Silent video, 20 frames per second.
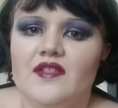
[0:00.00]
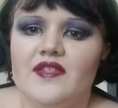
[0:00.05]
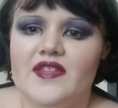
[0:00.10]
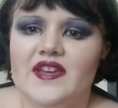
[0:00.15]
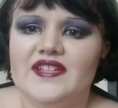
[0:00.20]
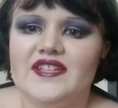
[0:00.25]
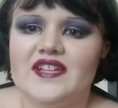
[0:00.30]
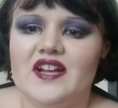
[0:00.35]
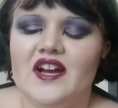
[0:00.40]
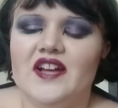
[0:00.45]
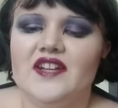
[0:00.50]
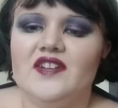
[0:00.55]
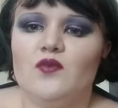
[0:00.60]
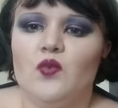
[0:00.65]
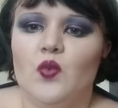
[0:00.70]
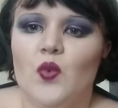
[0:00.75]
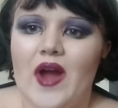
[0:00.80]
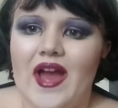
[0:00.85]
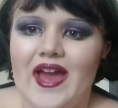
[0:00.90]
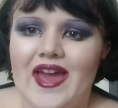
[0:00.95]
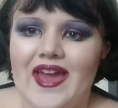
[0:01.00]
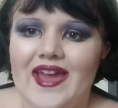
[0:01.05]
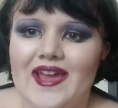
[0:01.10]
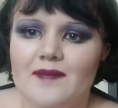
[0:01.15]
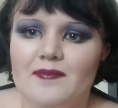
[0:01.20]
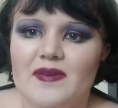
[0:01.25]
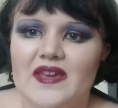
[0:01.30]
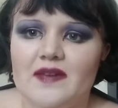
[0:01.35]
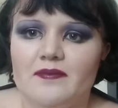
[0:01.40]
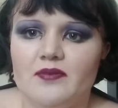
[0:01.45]
this kind of
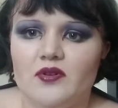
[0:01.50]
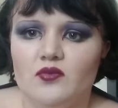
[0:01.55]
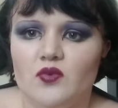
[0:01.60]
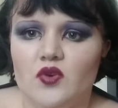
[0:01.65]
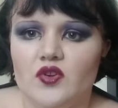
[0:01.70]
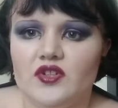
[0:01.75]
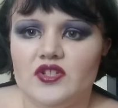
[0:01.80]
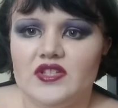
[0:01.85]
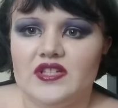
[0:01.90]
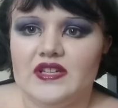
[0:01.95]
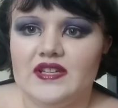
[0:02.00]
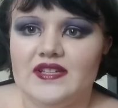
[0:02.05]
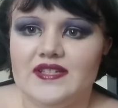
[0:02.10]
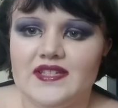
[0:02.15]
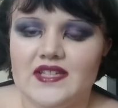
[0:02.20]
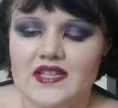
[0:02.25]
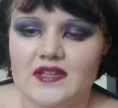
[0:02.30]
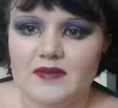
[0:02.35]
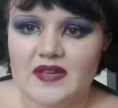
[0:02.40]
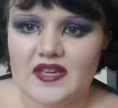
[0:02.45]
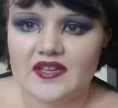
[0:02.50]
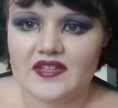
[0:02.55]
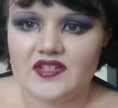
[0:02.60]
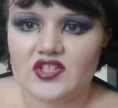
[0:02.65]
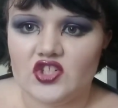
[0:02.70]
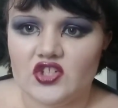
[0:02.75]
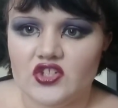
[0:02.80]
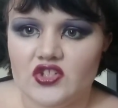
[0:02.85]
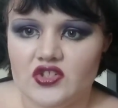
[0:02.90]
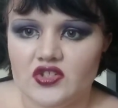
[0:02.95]
way people want to see me
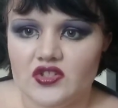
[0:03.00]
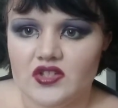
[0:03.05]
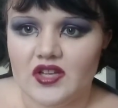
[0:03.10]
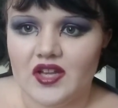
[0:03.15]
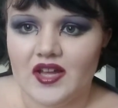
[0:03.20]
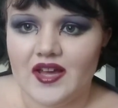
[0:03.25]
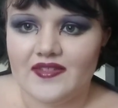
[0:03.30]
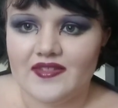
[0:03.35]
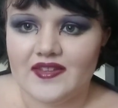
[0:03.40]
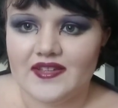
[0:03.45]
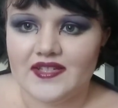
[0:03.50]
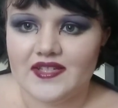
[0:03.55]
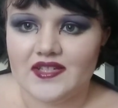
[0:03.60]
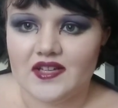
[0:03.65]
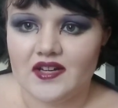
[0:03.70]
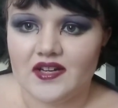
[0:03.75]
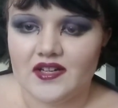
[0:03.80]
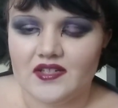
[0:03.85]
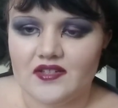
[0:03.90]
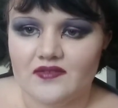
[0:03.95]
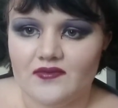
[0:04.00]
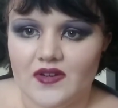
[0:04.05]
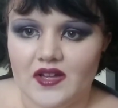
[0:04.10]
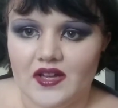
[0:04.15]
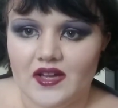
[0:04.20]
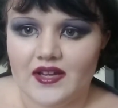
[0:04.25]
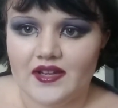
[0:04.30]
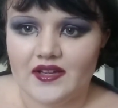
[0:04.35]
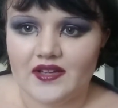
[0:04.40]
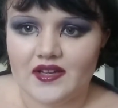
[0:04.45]
is just sort of like this kind of
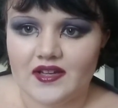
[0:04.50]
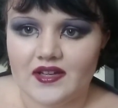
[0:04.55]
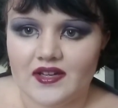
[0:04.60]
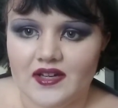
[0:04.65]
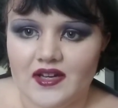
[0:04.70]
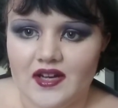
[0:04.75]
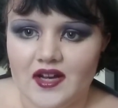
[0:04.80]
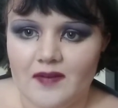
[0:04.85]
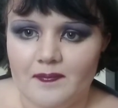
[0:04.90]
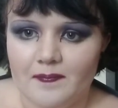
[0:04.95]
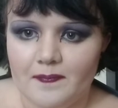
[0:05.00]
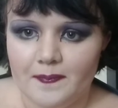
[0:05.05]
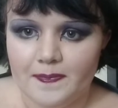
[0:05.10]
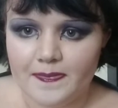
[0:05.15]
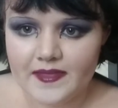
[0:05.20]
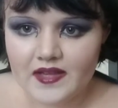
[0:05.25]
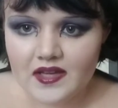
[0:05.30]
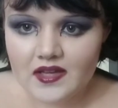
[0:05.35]
like um,